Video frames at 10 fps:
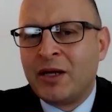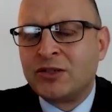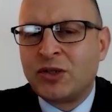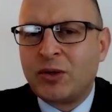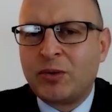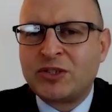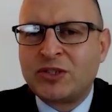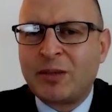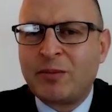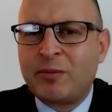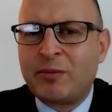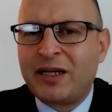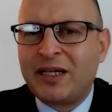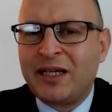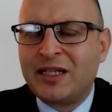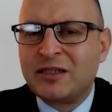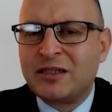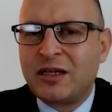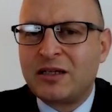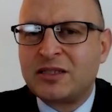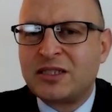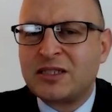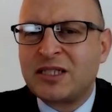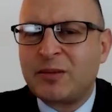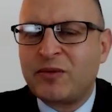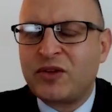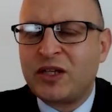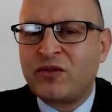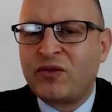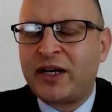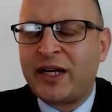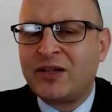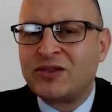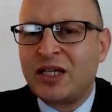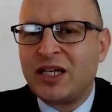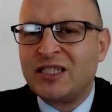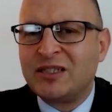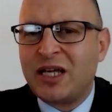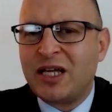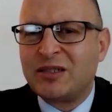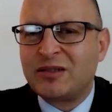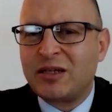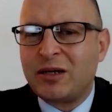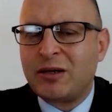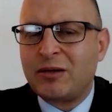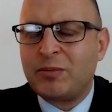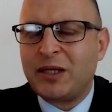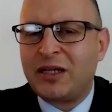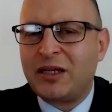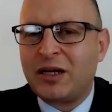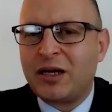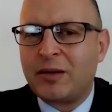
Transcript: So some of the money is, some of the financing is being